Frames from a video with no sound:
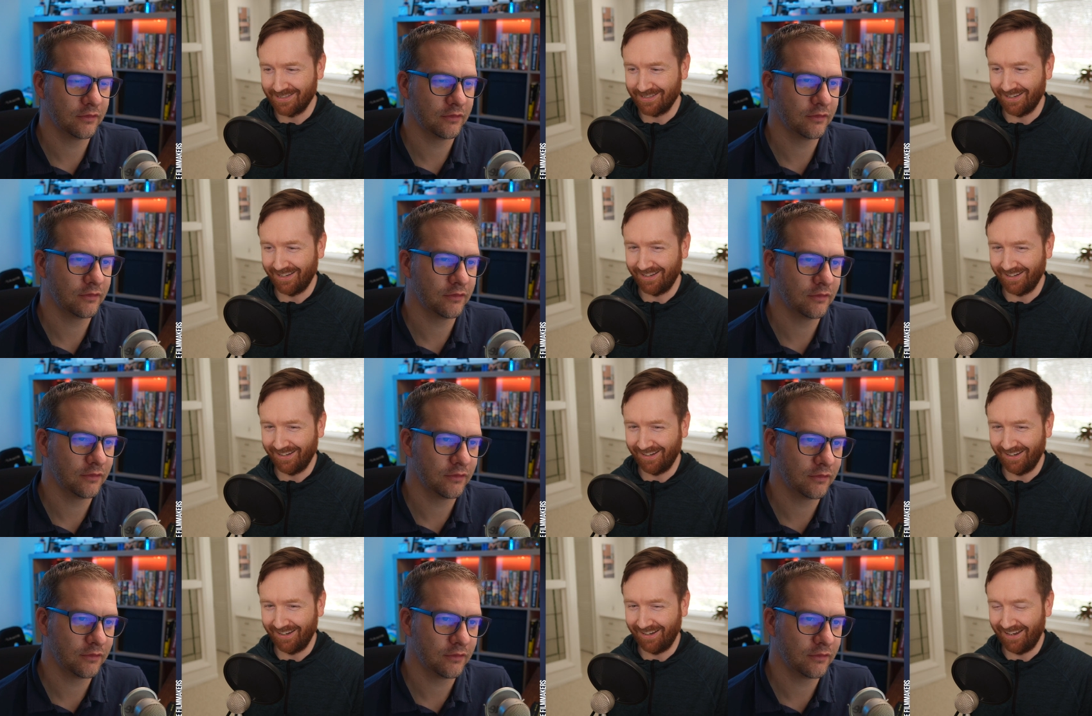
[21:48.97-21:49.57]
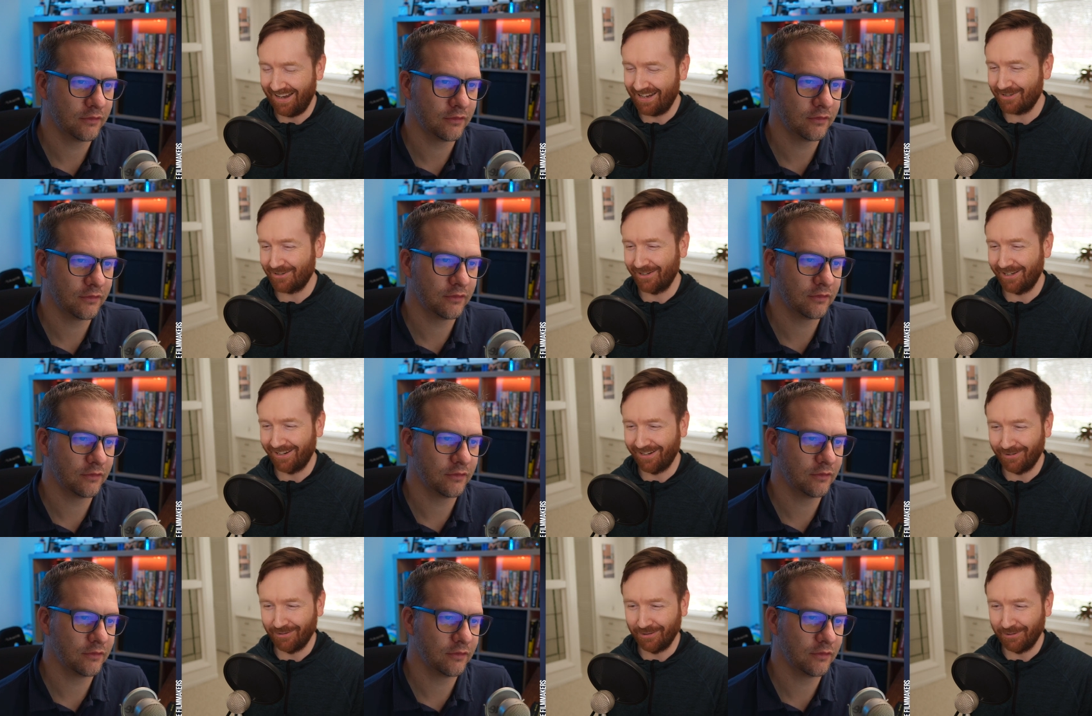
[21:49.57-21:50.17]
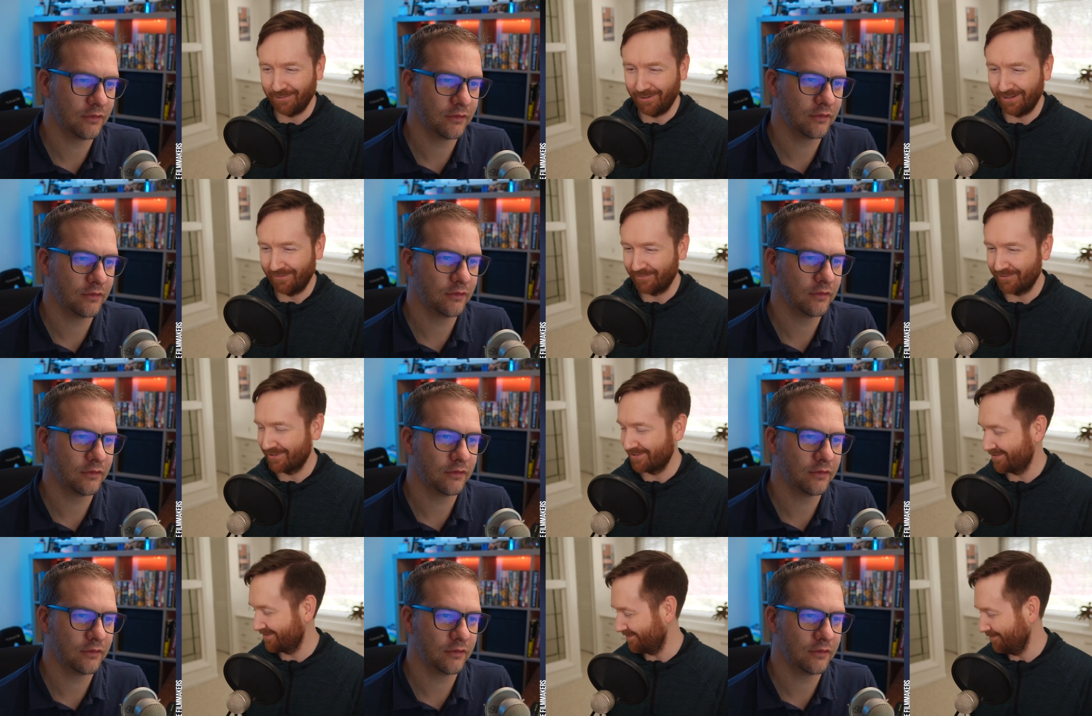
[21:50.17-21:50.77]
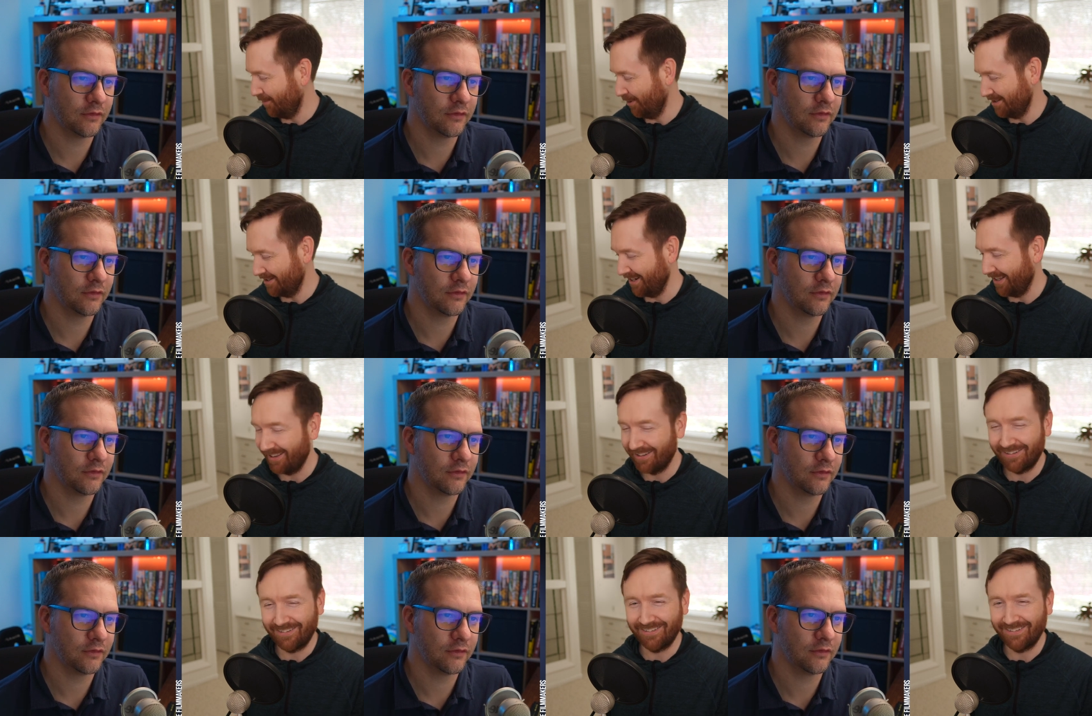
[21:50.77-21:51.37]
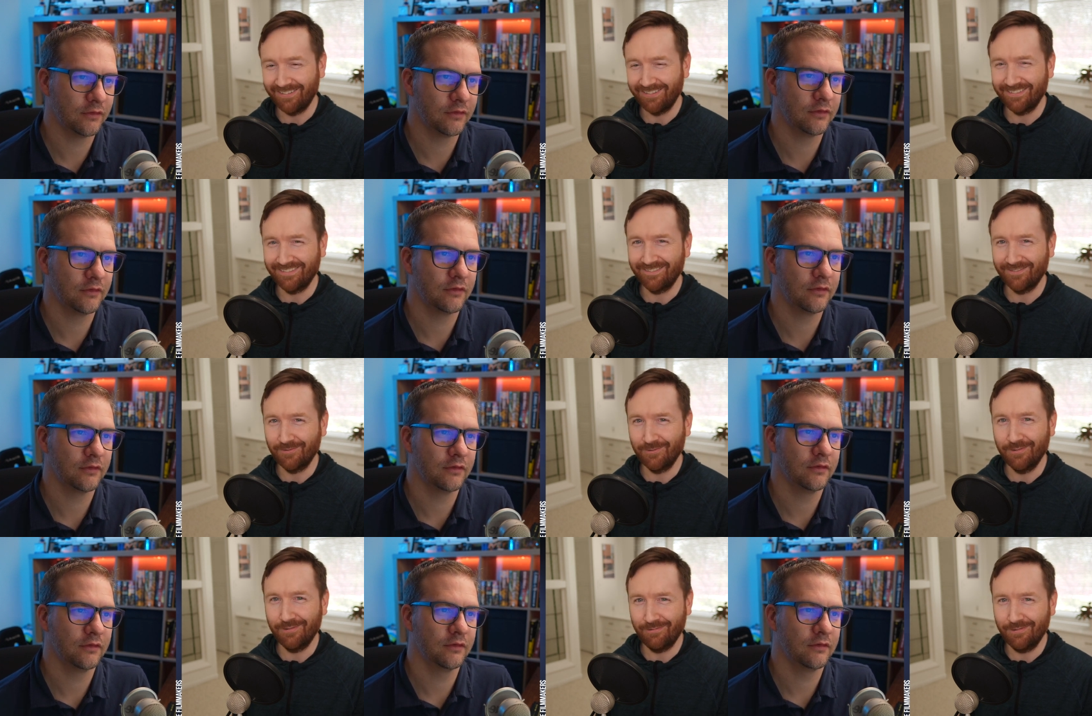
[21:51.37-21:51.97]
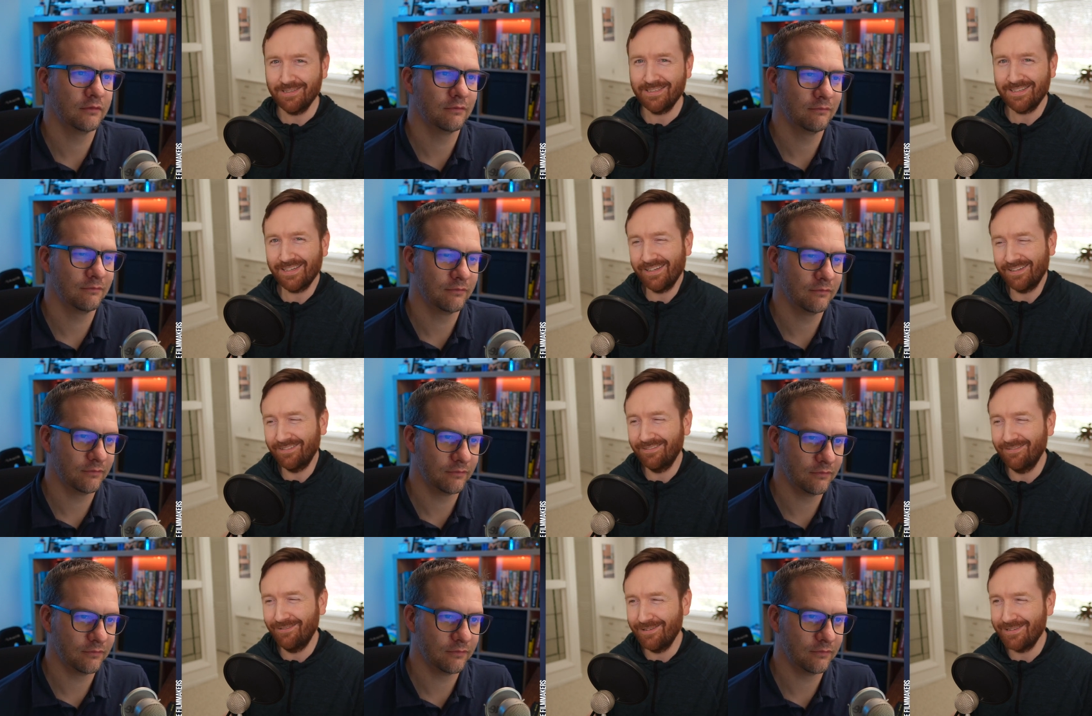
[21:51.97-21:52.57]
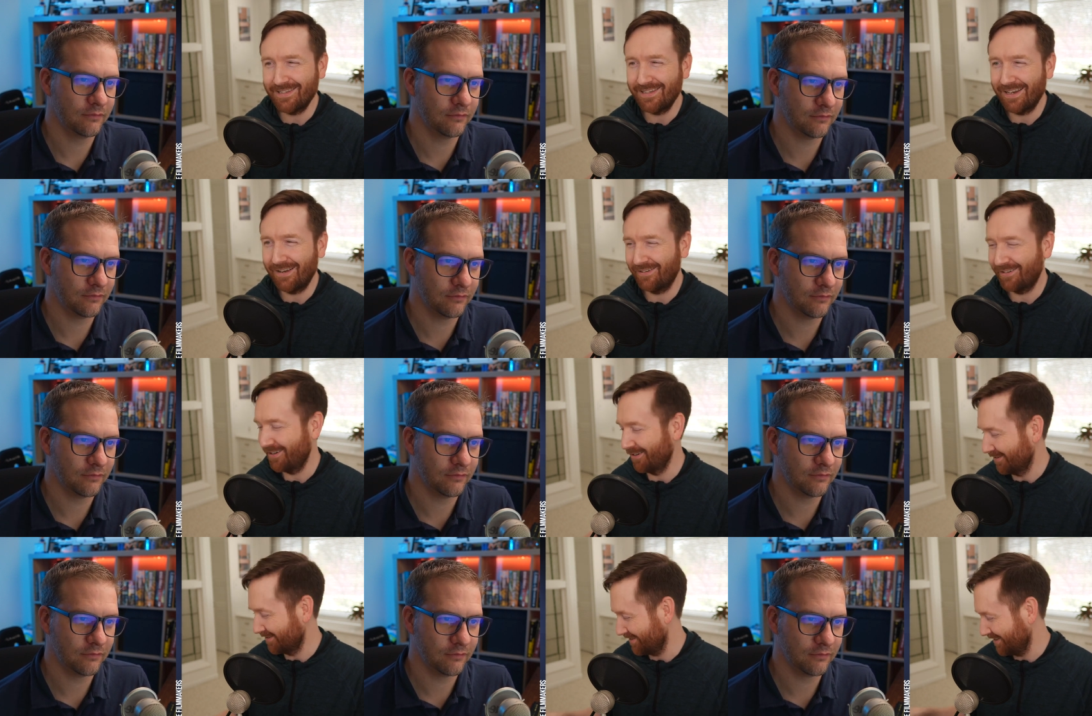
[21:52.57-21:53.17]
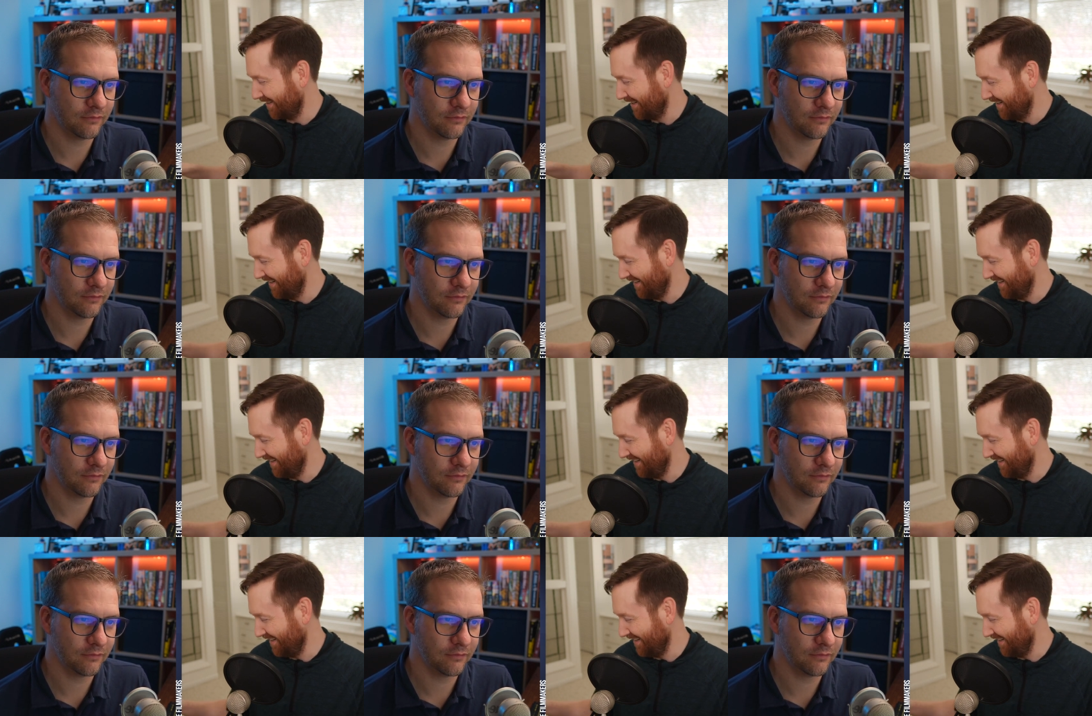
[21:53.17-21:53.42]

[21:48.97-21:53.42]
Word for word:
Speaker 1: say, uh, actually, I only want it for one dollar, and we'll, we'll see. We'll see how it goes.